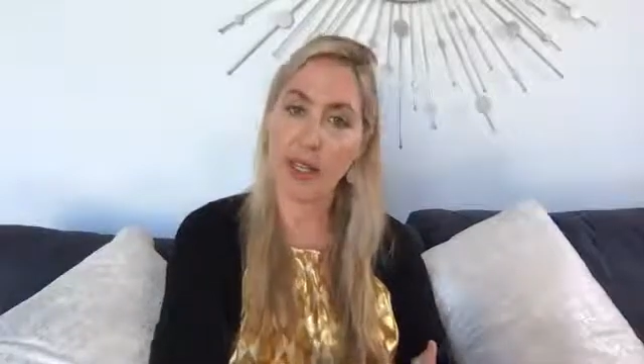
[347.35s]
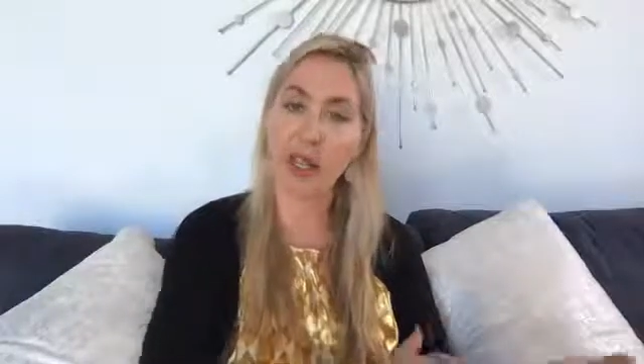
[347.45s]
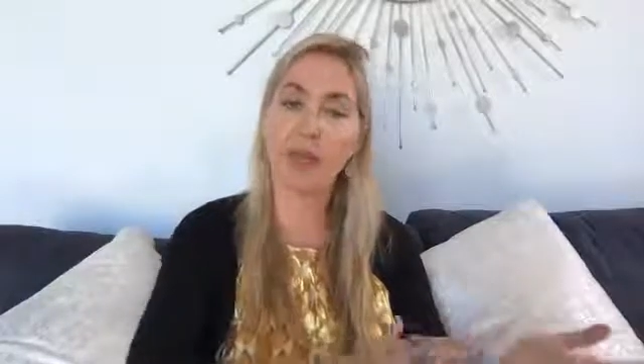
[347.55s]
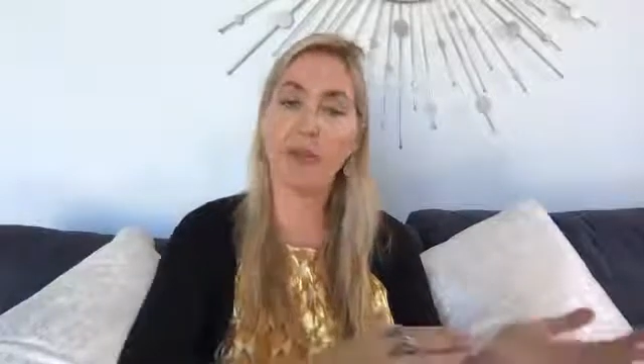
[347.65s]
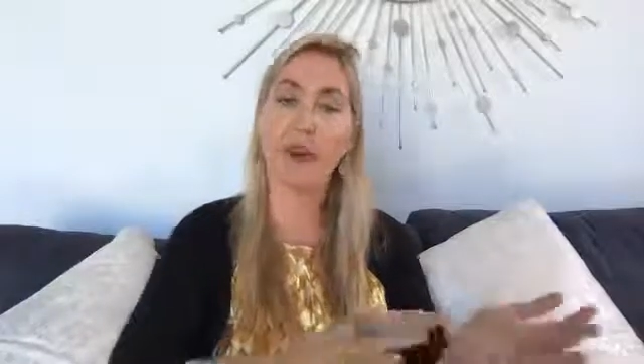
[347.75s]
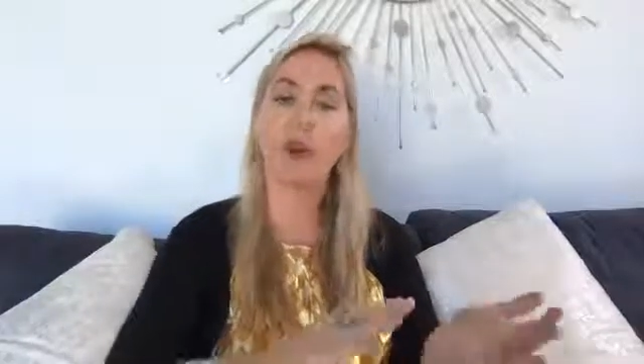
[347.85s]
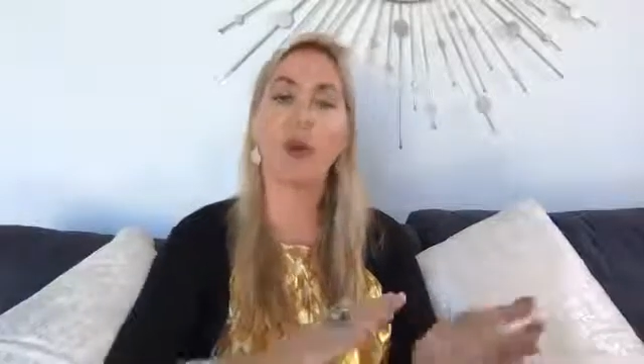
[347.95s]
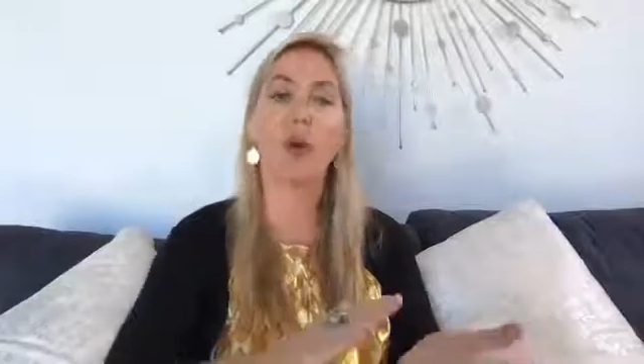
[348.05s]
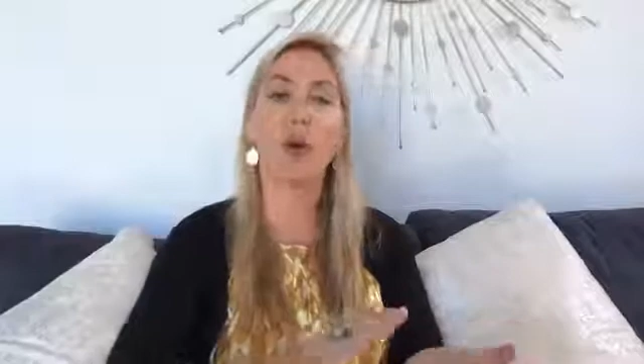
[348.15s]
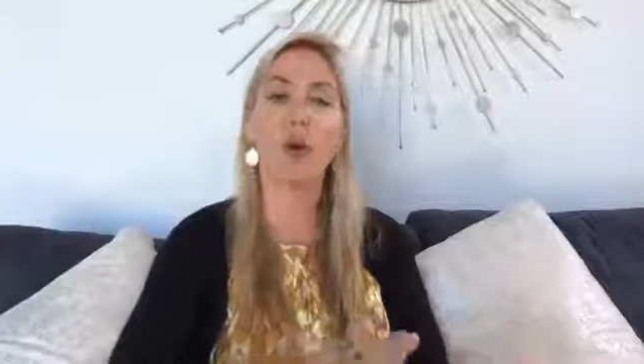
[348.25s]
If our
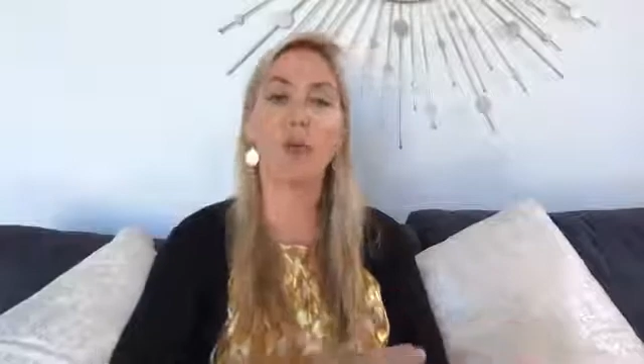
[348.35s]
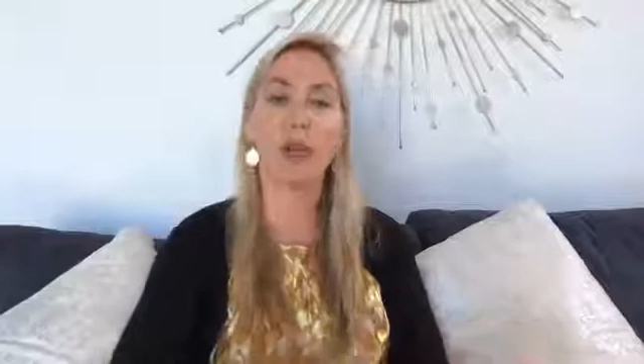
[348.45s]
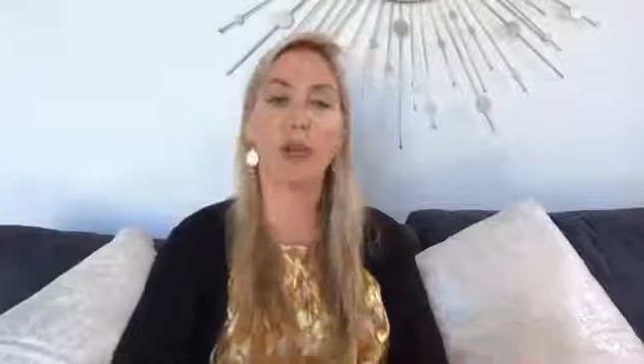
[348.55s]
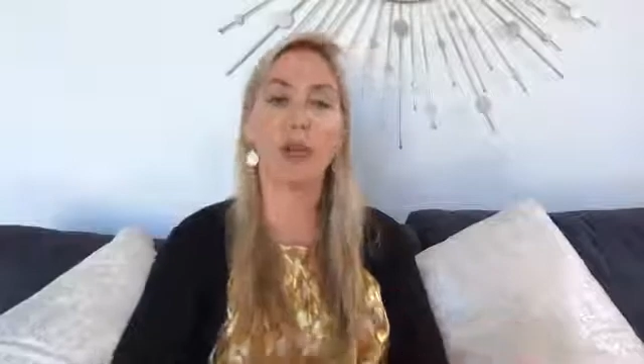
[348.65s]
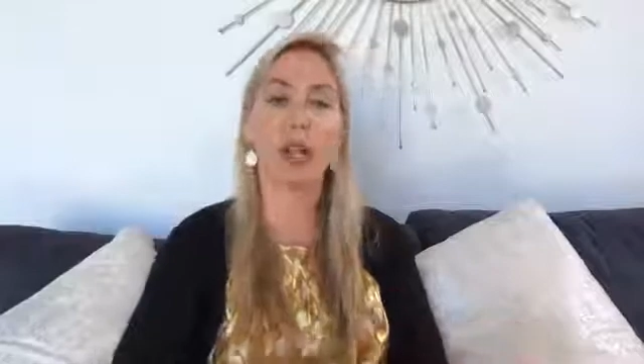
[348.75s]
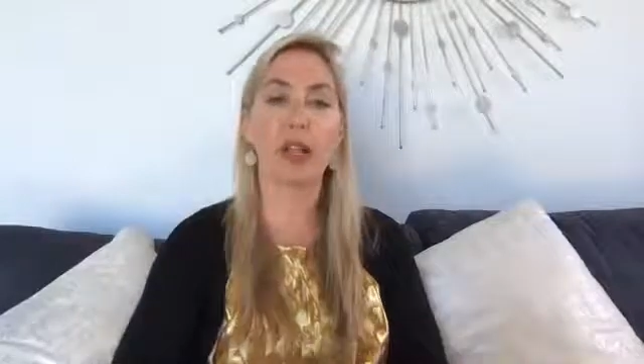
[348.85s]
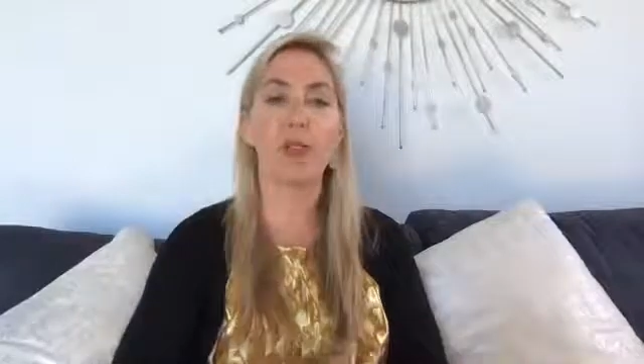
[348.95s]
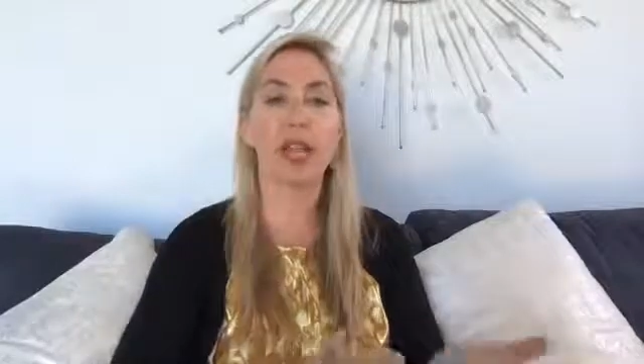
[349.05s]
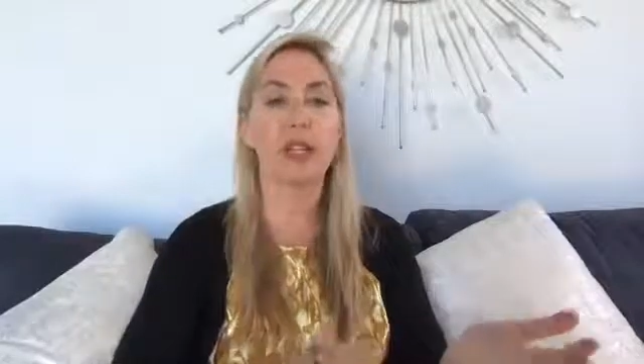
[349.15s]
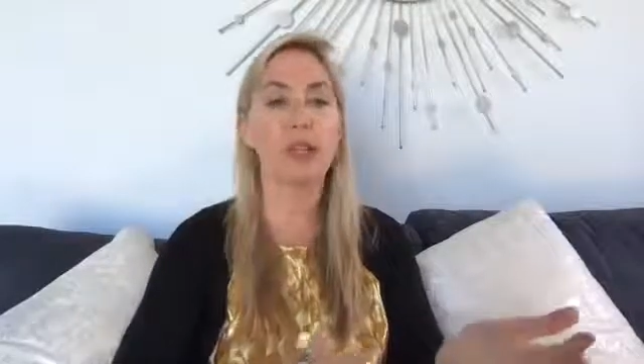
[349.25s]
core metabolic
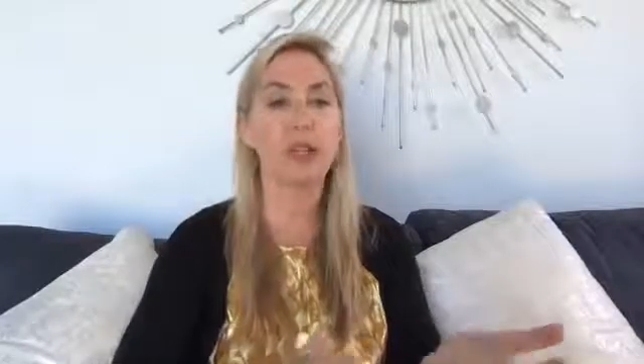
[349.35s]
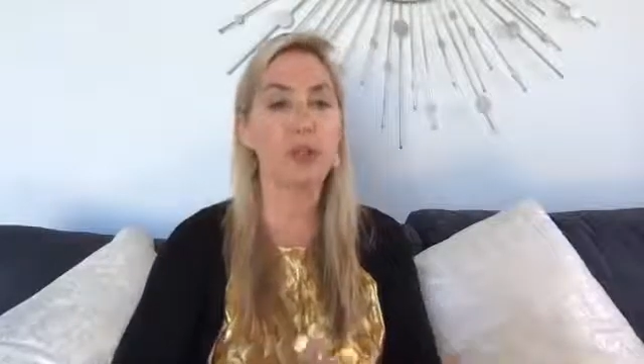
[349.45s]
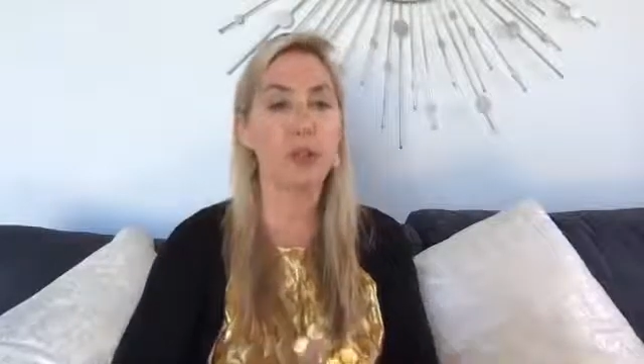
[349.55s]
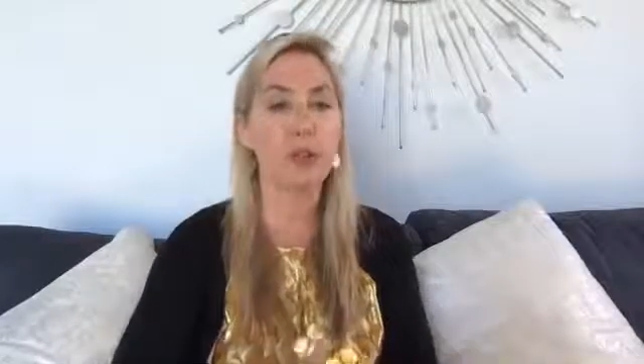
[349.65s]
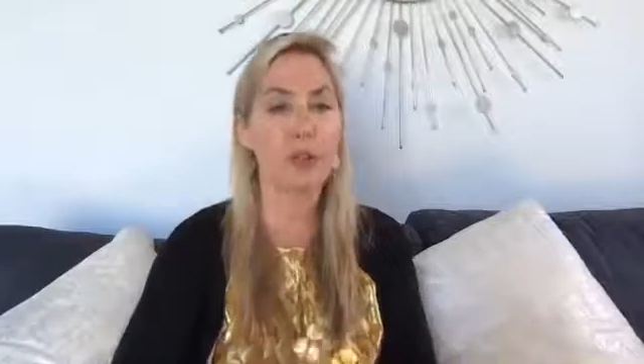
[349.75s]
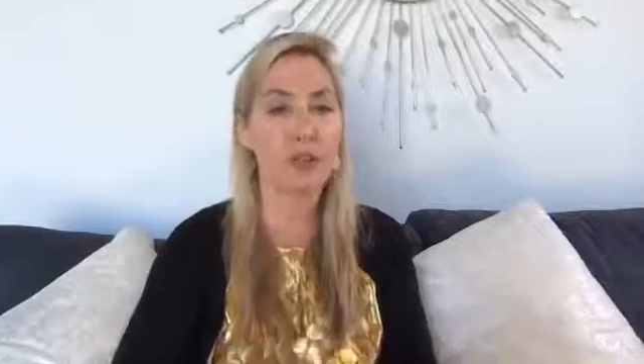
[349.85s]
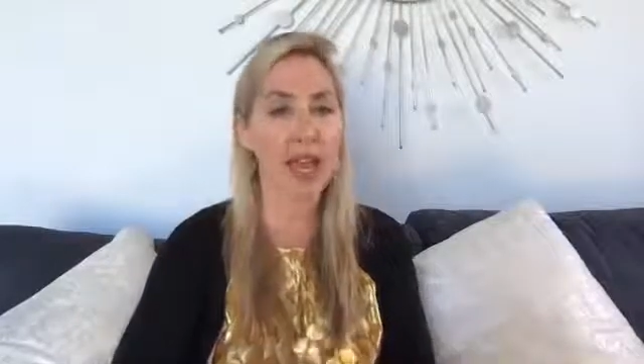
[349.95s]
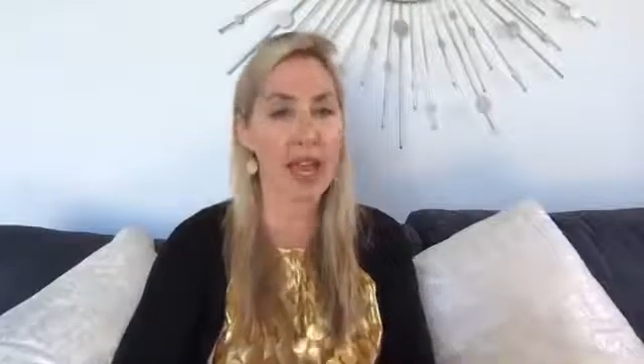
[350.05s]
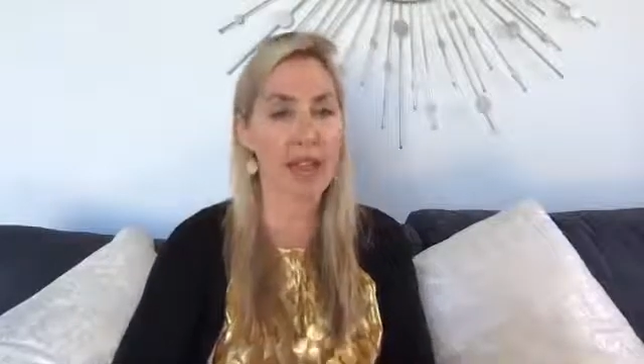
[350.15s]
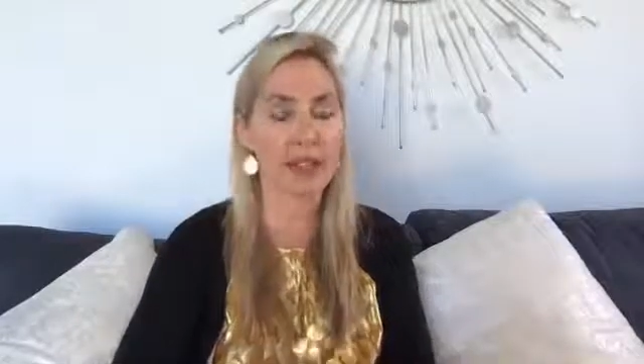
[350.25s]
rate is too
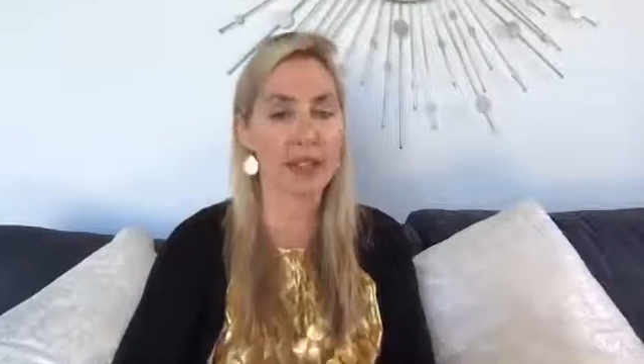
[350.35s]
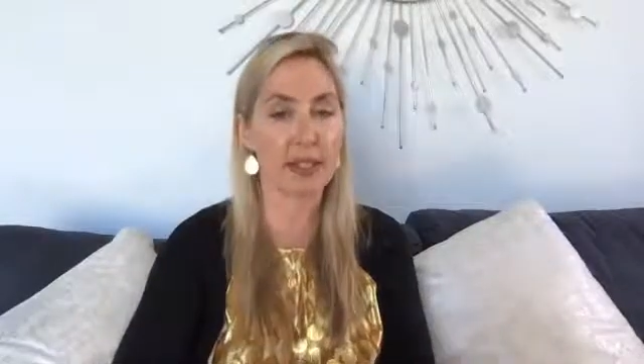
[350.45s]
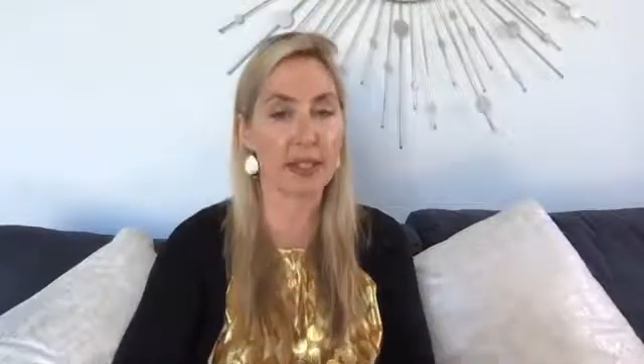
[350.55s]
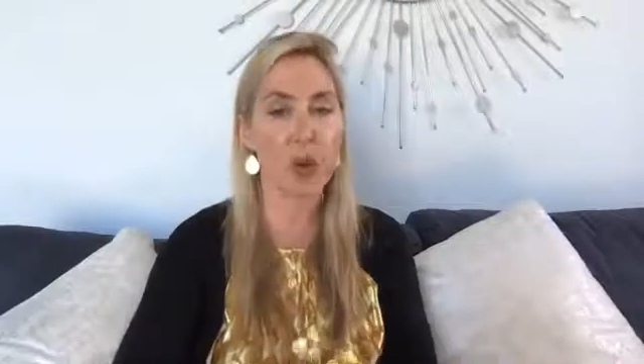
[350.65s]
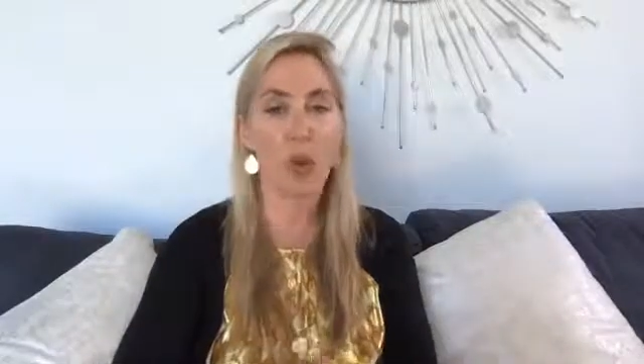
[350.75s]
fast,